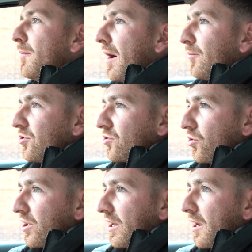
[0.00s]
I'm just
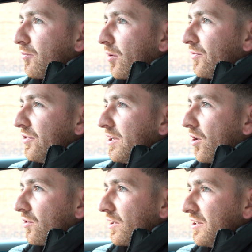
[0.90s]
looking at a property
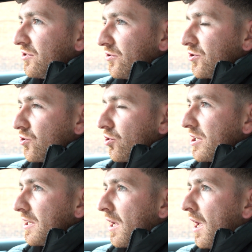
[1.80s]
on Linton
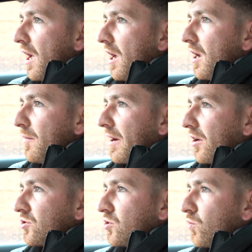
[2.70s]
Street, and
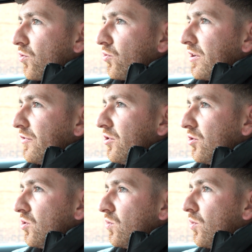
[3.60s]
I was just wondering if you
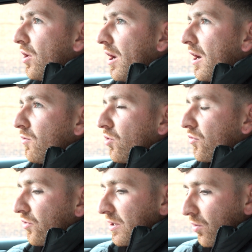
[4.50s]
knew
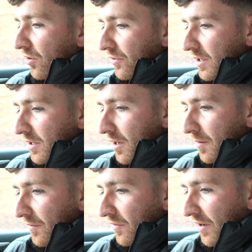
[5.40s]
roughly what
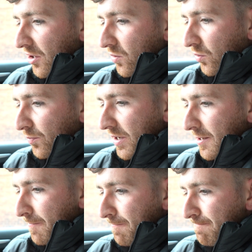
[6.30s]
the value would
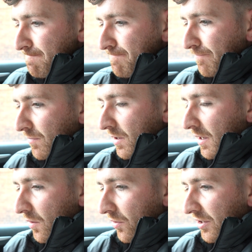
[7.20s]
be
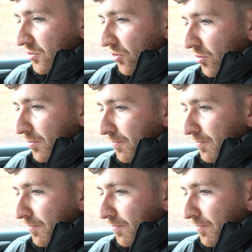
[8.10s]
with it done up.